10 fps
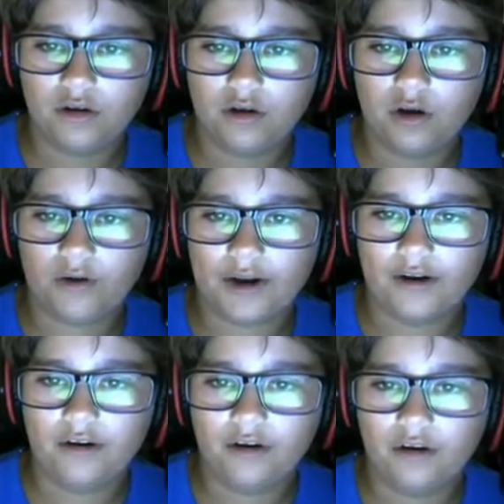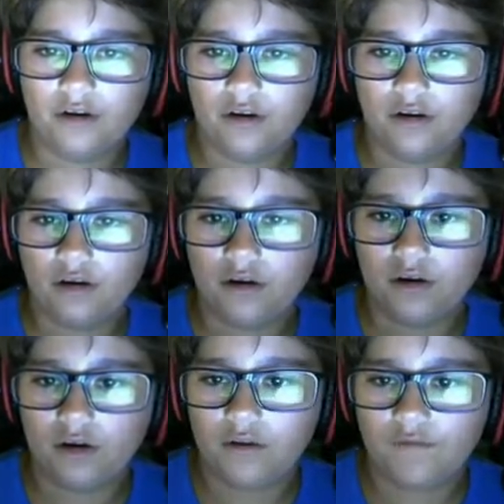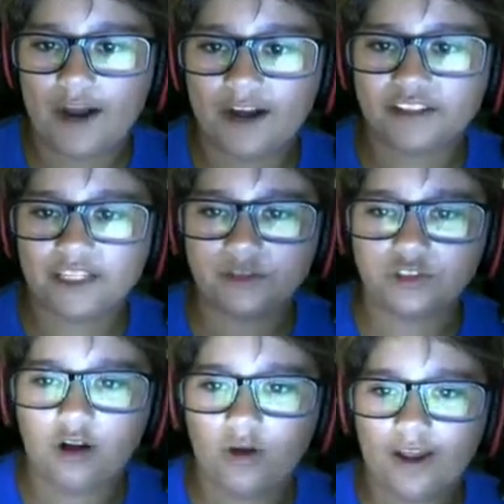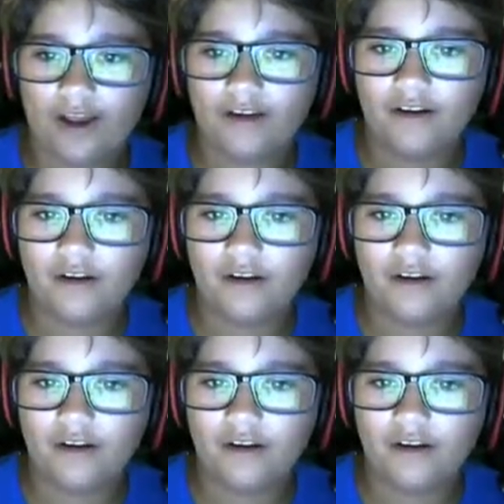Okay. Fire extinguisher, okay.